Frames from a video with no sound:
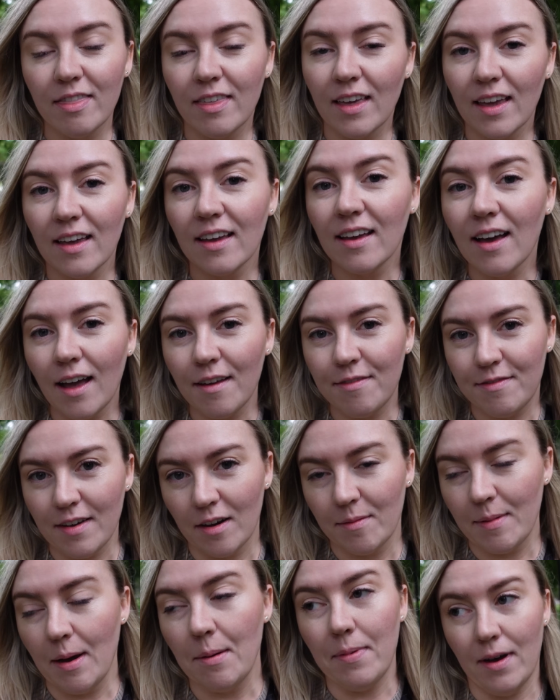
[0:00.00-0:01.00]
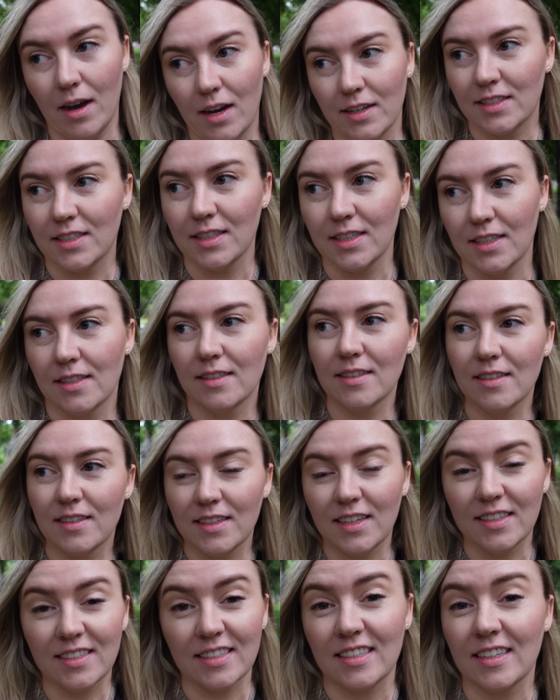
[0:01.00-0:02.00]
thing I found about Boston
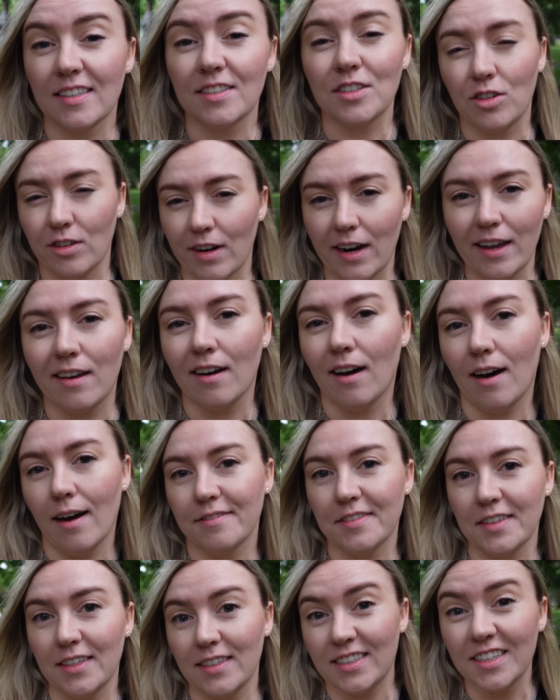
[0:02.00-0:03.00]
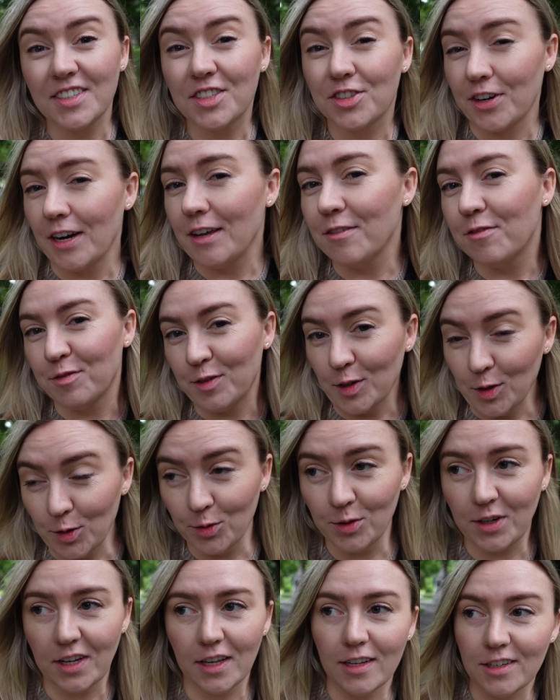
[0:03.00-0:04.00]
is it does great coffee. It does great
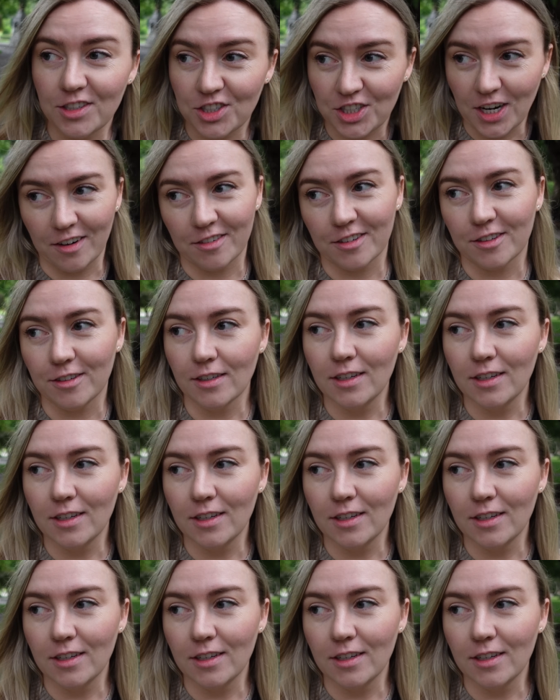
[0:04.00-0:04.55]
food in general.